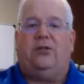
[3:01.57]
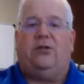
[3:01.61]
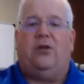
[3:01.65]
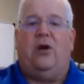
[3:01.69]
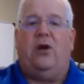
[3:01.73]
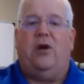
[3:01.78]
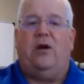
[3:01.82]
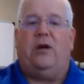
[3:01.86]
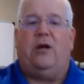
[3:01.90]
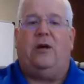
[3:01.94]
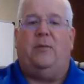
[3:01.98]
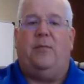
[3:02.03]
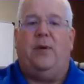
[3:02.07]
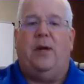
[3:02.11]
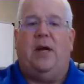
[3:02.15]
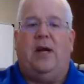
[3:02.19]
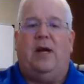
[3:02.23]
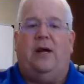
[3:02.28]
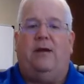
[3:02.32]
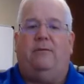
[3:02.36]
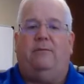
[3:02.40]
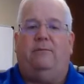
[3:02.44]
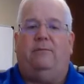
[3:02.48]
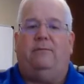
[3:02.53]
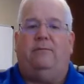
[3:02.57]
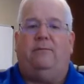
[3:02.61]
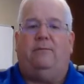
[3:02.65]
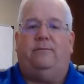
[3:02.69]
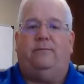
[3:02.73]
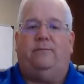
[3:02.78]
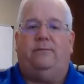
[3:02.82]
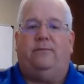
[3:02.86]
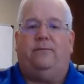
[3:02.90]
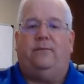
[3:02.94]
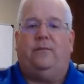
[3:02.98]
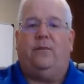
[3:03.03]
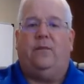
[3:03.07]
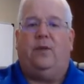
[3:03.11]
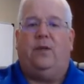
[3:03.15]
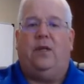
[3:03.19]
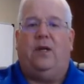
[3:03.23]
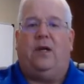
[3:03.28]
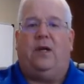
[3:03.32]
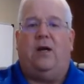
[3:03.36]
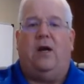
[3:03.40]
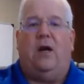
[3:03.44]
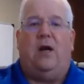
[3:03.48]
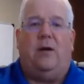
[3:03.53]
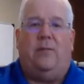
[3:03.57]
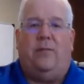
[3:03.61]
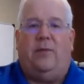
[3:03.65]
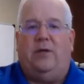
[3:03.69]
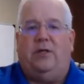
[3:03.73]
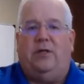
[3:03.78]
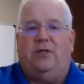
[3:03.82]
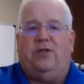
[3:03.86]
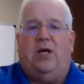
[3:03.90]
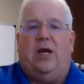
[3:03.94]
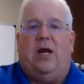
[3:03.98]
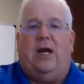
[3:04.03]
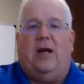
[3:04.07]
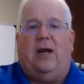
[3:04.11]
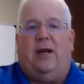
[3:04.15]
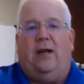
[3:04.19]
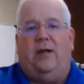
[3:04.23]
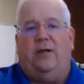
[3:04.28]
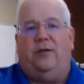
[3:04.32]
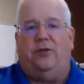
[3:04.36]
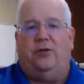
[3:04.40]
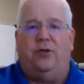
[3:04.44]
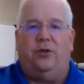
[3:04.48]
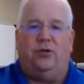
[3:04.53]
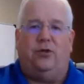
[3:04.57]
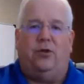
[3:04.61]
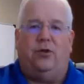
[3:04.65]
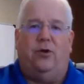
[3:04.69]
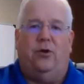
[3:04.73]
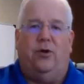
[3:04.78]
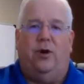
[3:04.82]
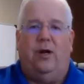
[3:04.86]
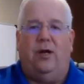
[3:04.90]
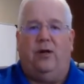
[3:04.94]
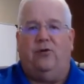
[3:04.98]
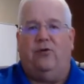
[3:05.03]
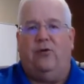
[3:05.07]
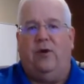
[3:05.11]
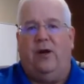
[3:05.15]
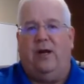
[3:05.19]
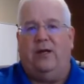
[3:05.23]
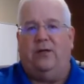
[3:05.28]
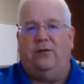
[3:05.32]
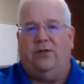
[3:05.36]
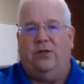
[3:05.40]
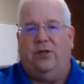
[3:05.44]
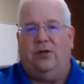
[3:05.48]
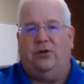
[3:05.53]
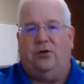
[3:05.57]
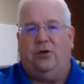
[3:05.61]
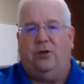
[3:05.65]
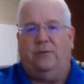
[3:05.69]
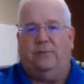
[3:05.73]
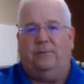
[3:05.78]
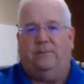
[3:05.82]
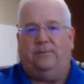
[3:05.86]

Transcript: talk about the common challenges during transition.